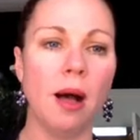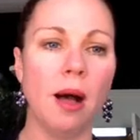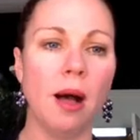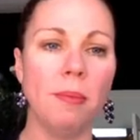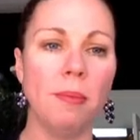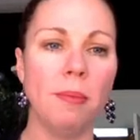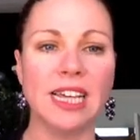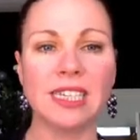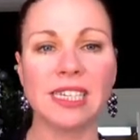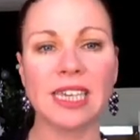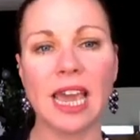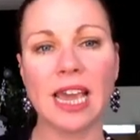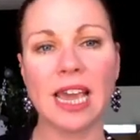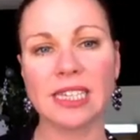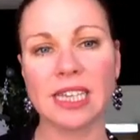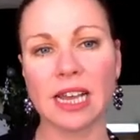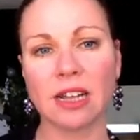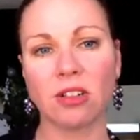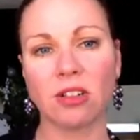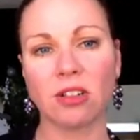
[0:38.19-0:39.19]
in this
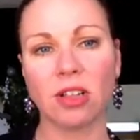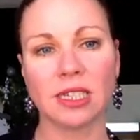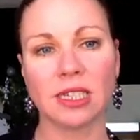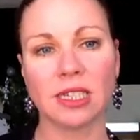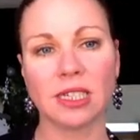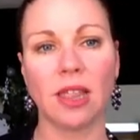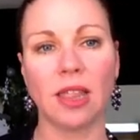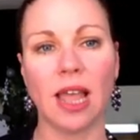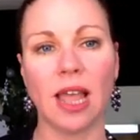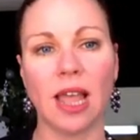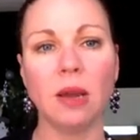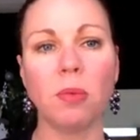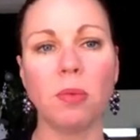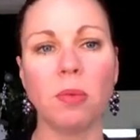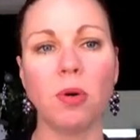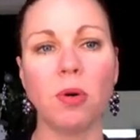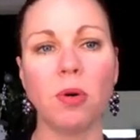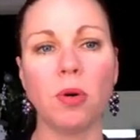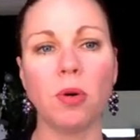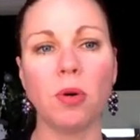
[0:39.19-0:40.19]
case I clicked the lightning bolt,